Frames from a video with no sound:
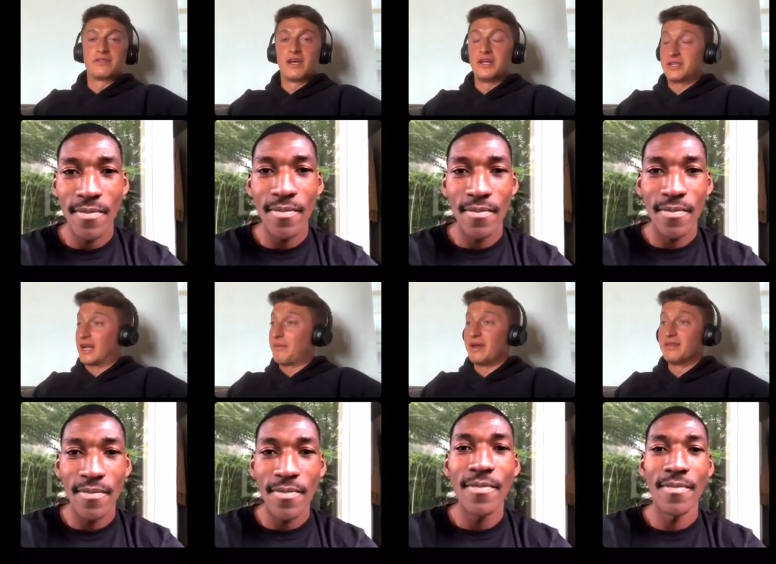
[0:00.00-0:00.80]
Speaker 1: I mean,
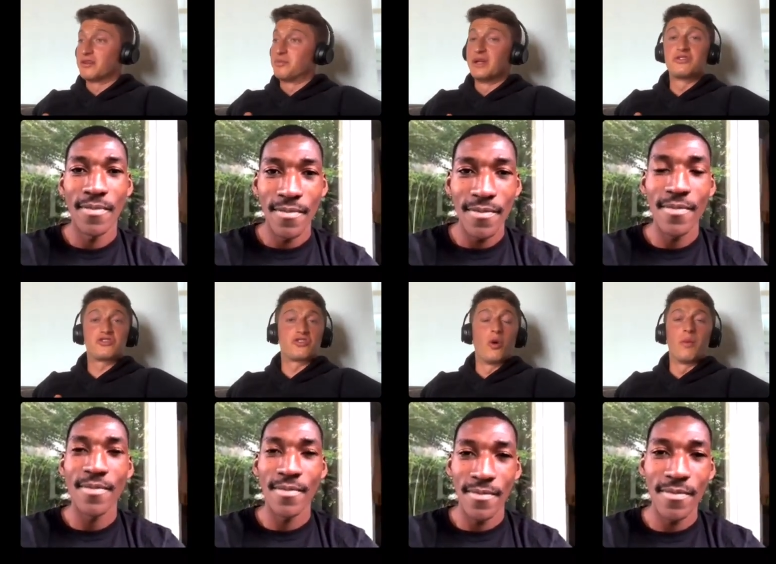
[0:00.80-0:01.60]
there's been so
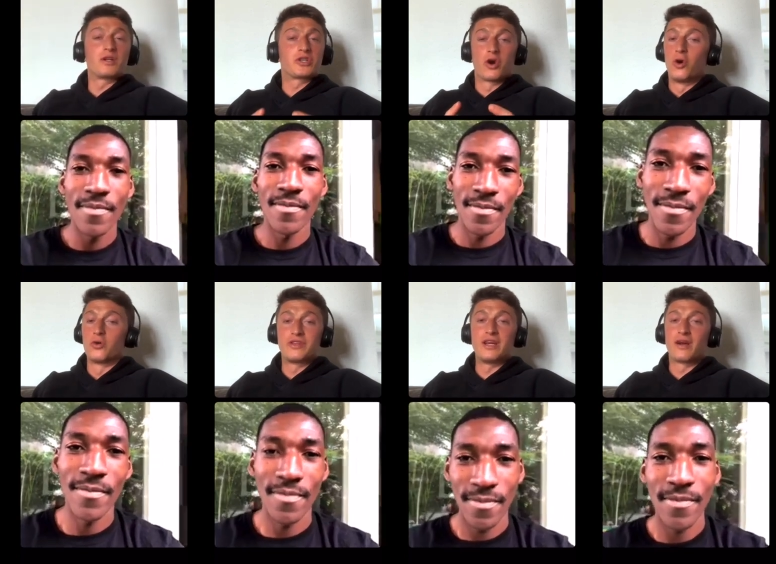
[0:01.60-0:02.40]
much gold here.
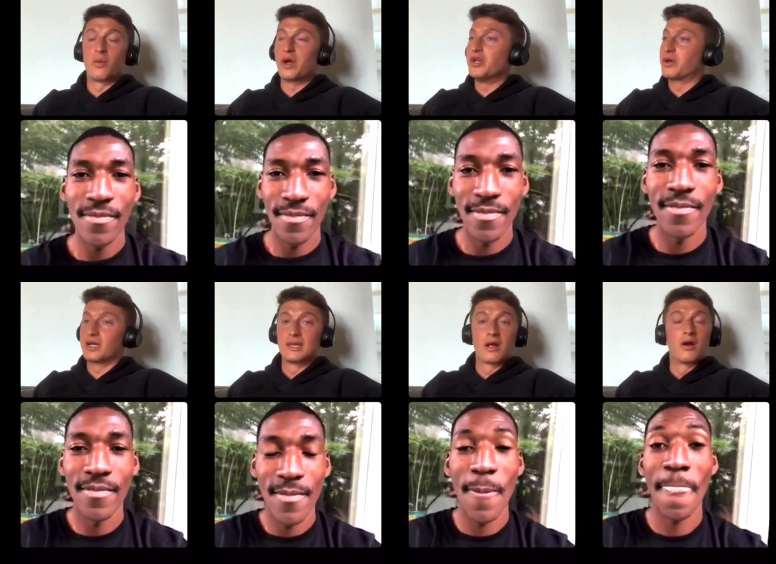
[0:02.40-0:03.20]
What you can
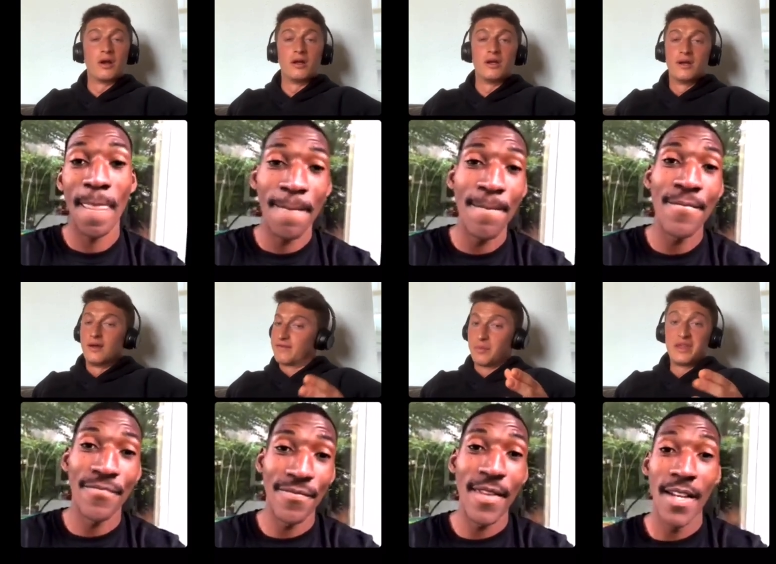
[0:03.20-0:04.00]
learn from
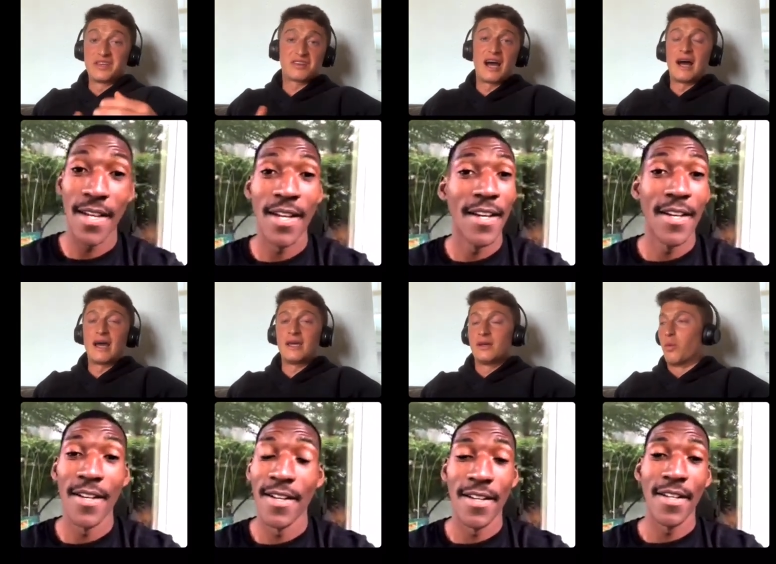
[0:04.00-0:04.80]
this guy,
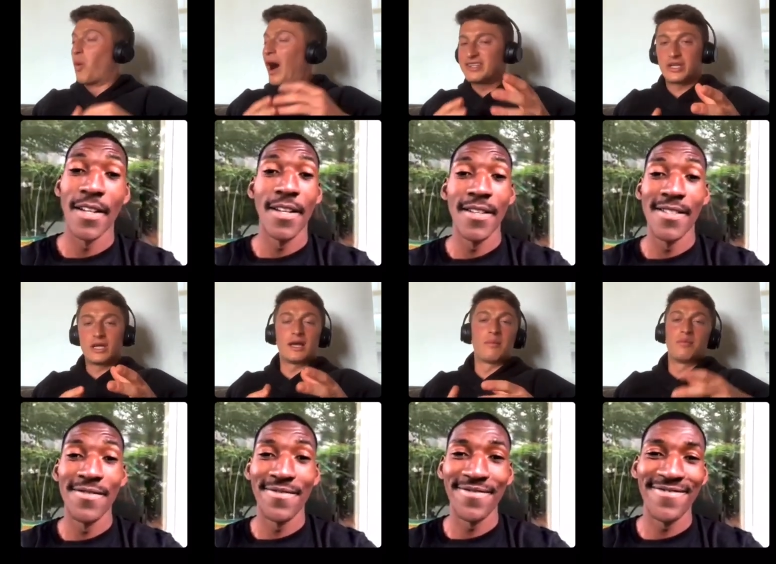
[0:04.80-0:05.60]
watching him,
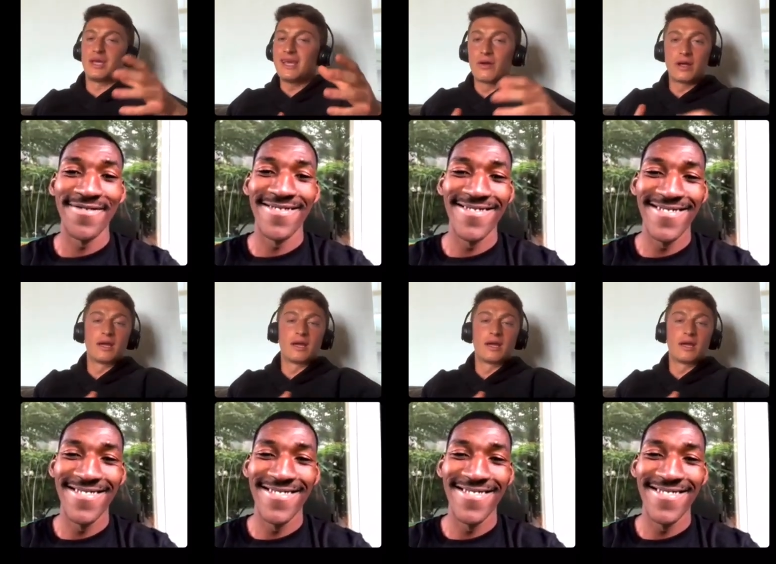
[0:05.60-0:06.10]
hearing him.